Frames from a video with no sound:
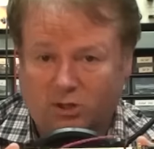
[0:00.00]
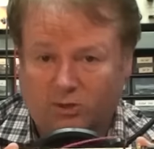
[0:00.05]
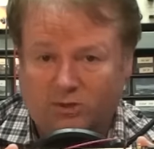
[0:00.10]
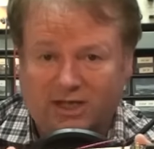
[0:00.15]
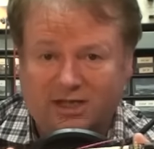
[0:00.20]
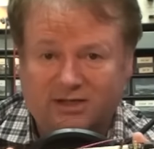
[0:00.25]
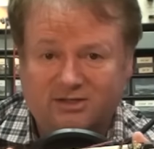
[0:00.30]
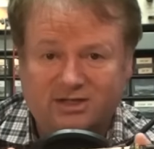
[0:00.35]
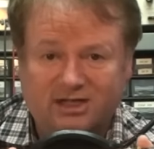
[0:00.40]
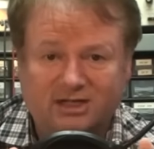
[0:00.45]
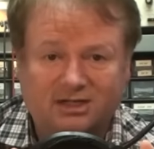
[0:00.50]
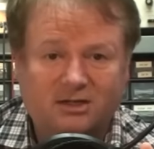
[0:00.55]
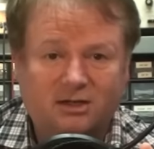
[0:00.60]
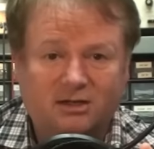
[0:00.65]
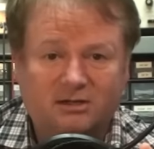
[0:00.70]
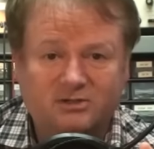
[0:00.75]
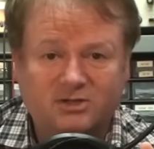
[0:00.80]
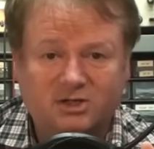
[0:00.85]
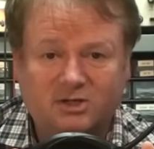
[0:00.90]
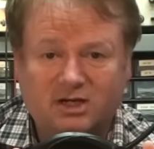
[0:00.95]
how that
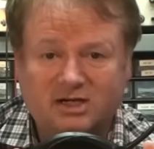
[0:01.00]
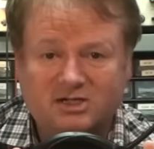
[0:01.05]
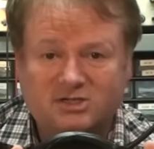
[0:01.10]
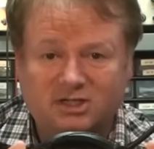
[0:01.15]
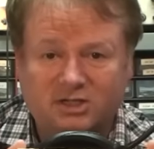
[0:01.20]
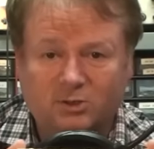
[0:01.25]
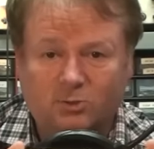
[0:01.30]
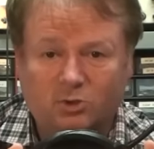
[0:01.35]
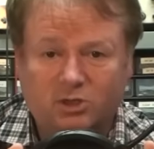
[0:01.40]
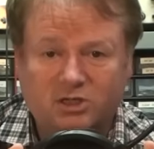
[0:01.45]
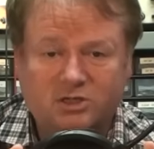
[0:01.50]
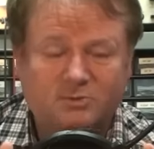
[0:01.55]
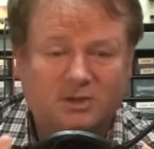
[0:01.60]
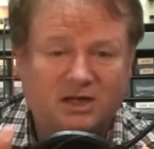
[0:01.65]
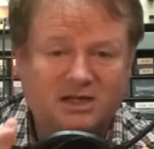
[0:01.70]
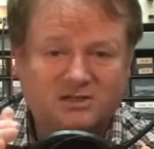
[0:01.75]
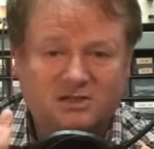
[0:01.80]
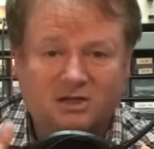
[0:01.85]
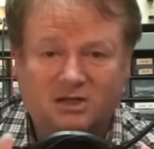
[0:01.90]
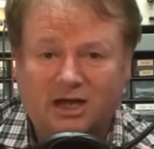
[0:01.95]
technology actually works, but
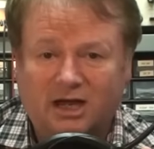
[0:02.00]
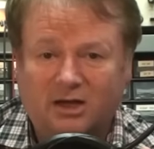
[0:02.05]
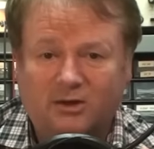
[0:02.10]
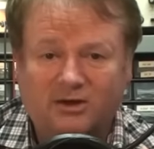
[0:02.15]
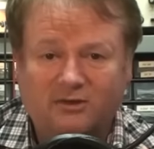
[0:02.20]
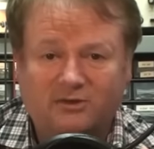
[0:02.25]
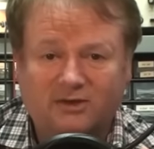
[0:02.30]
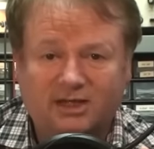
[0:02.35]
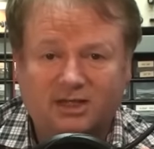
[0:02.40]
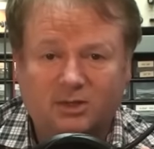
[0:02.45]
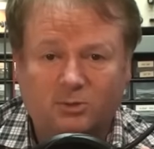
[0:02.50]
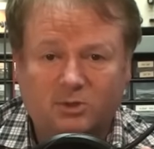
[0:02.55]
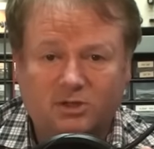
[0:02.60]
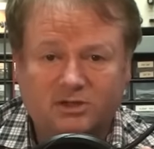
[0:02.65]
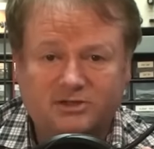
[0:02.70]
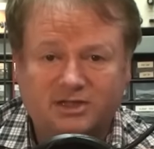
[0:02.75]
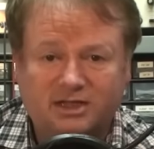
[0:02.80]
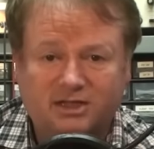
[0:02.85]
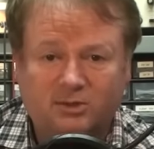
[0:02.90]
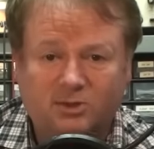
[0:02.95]
that's how I think it
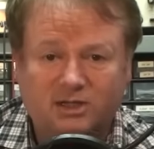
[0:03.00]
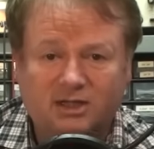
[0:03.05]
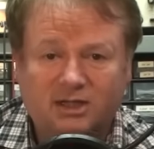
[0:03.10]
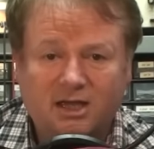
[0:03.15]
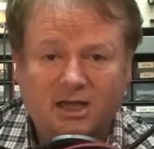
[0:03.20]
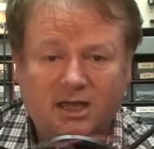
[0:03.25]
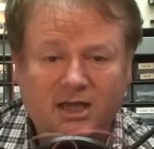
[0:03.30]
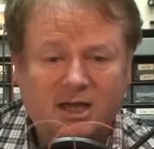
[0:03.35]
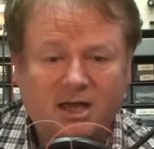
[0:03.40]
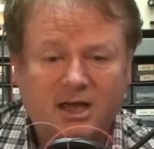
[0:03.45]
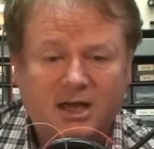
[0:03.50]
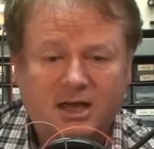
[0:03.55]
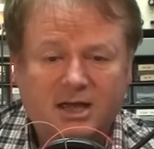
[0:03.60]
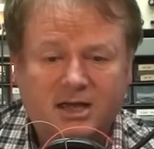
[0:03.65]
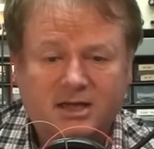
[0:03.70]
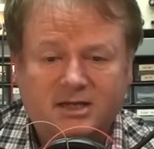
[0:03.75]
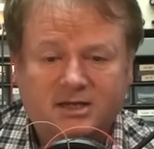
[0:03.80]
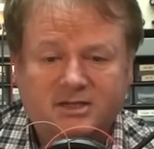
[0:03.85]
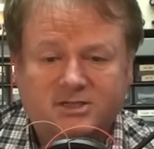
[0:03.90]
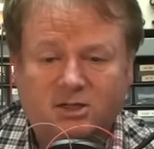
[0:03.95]
works anyway.
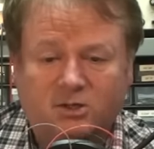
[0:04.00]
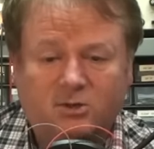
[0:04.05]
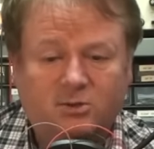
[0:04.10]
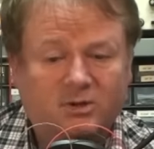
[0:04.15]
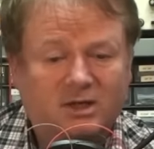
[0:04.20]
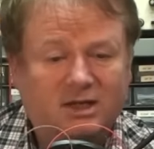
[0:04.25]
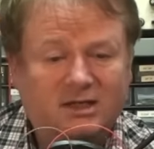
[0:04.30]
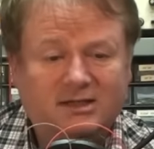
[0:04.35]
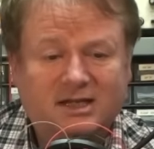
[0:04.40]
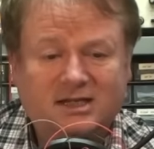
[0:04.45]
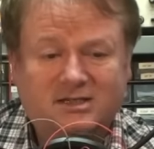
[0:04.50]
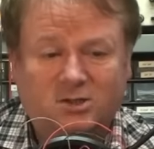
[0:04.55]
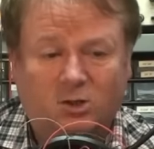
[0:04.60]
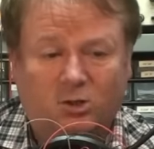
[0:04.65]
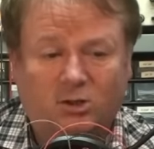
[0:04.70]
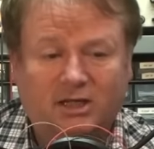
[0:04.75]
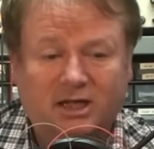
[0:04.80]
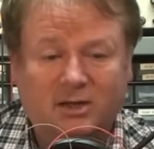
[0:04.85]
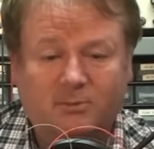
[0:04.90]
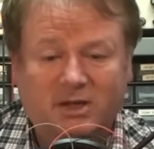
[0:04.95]
So that's
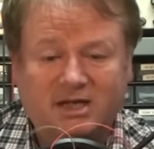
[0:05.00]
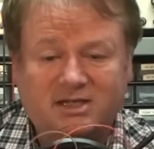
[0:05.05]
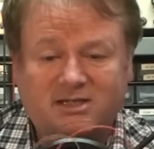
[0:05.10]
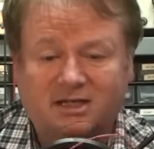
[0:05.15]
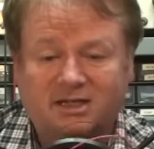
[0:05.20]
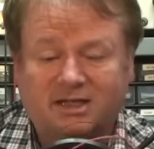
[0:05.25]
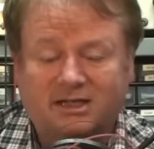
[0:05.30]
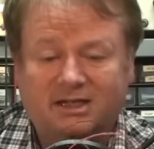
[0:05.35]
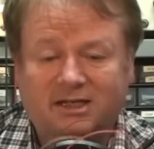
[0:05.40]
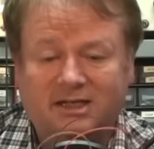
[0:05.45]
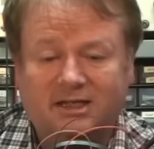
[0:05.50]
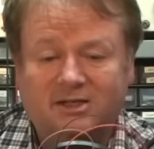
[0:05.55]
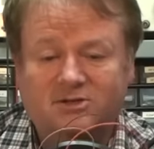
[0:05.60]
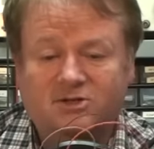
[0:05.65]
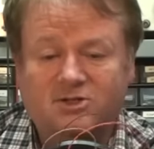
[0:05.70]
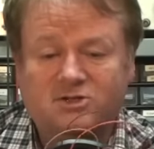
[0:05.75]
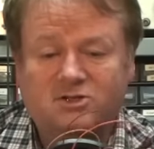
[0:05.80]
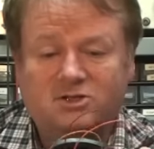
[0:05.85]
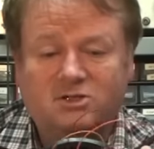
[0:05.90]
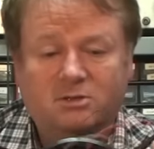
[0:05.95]
all I basically did. I
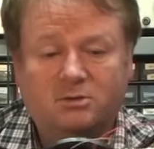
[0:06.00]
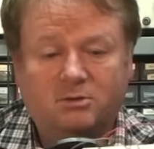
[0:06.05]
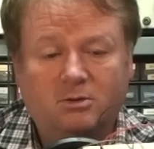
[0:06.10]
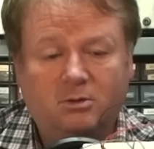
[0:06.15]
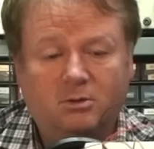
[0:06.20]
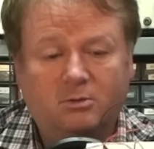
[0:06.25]
just